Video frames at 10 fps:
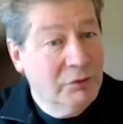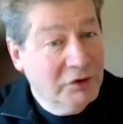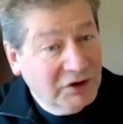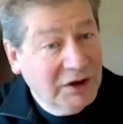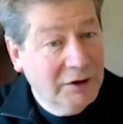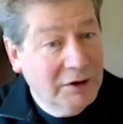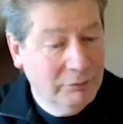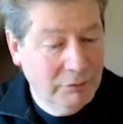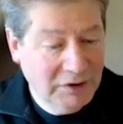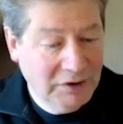which
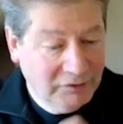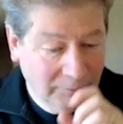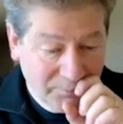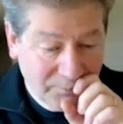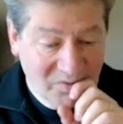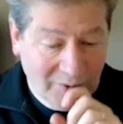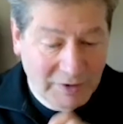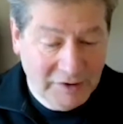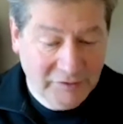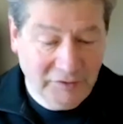again makes
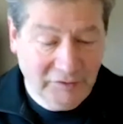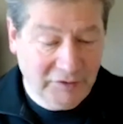it